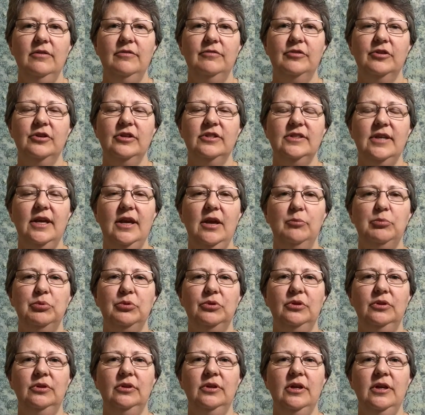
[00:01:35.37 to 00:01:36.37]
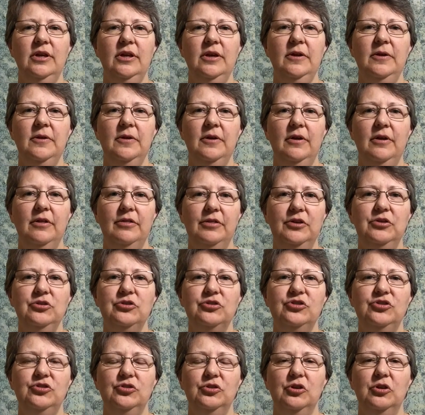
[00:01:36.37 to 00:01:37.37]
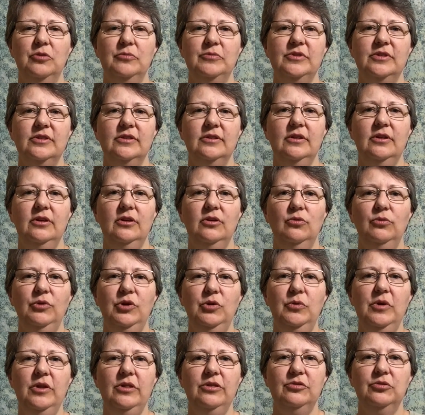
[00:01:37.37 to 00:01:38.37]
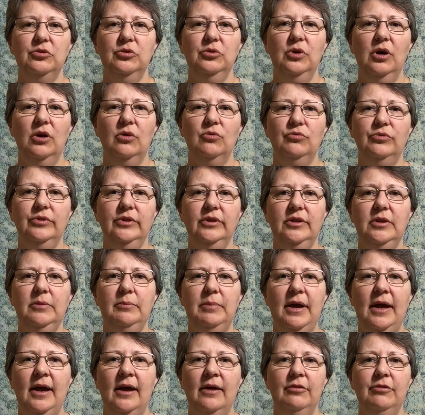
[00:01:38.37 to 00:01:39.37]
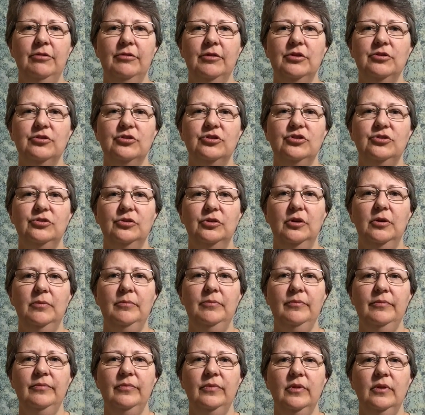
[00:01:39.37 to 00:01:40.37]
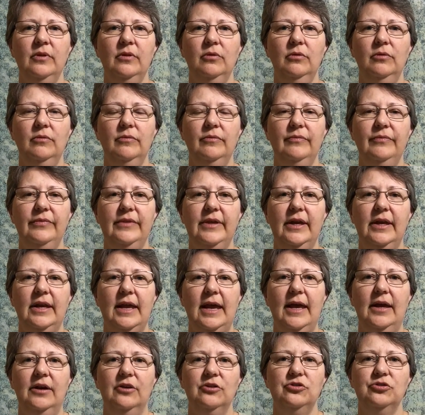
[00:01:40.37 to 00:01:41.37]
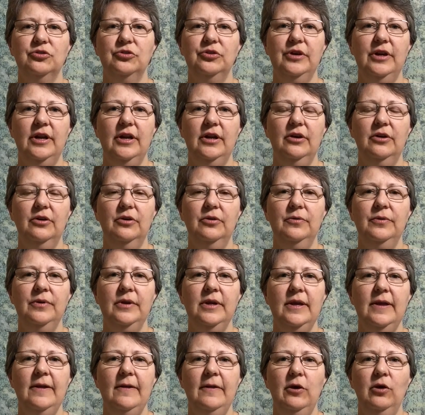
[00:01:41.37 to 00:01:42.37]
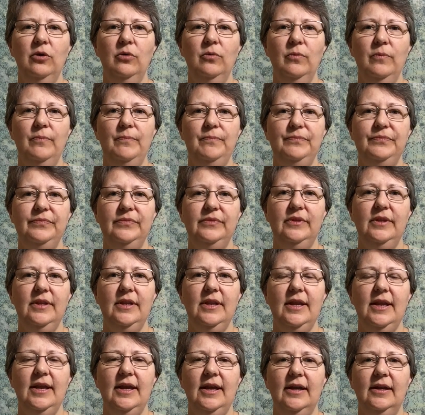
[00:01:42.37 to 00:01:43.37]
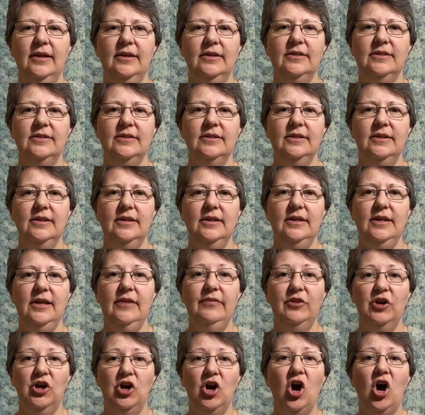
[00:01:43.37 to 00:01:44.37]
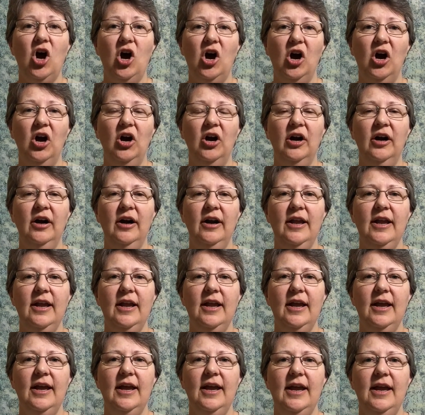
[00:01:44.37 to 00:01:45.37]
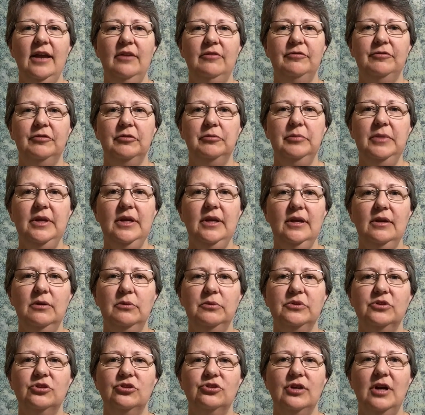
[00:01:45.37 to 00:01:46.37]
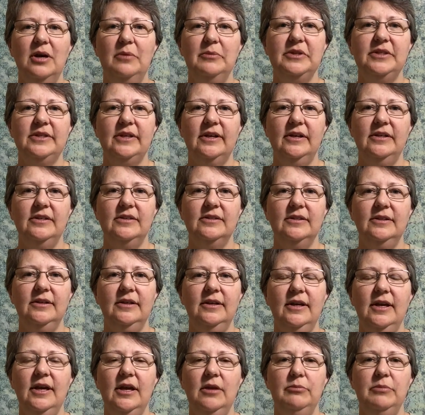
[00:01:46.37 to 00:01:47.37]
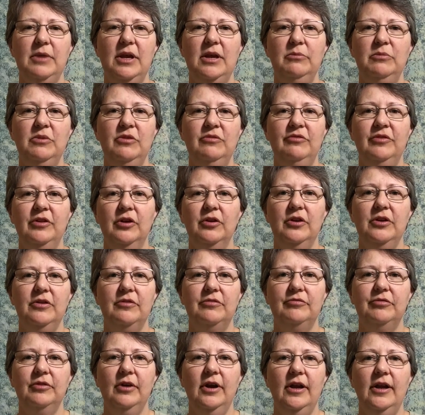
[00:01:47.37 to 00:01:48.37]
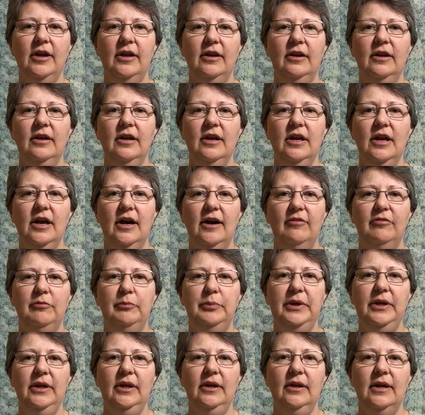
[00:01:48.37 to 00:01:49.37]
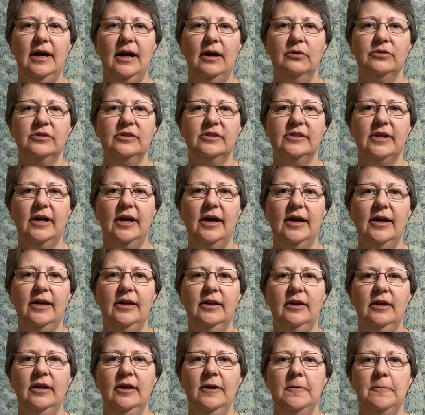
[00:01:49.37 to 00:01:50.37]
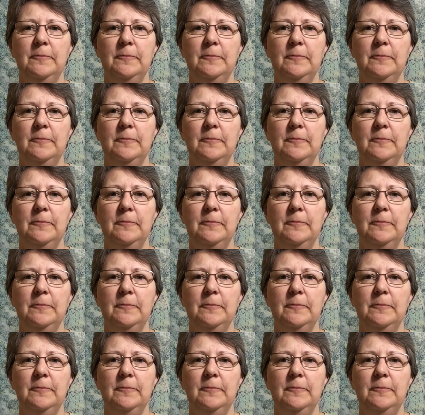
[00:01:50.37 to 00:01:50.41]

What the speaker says: for example, thunderstorms. We went through a really bad thunderstorm that had a tornado and in the car. And for me, it was traumatizing. It made me very afraid of being outside,